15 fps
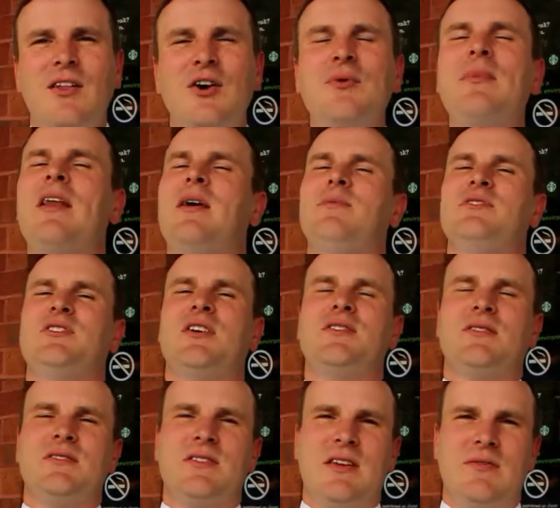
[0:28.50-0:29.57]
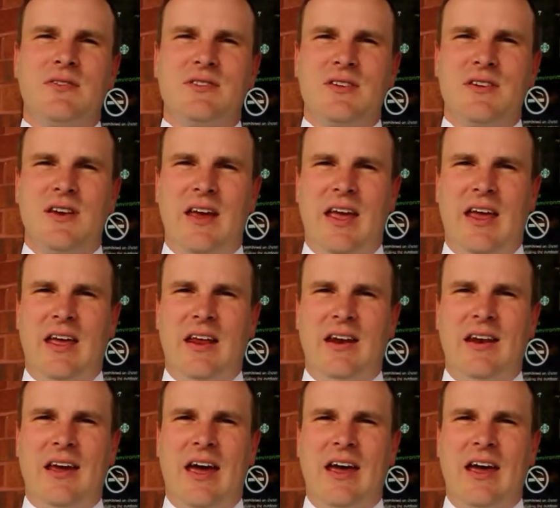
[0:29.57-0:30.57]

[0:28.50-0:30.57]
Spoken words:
Hello, my name is Jason Stephenson, and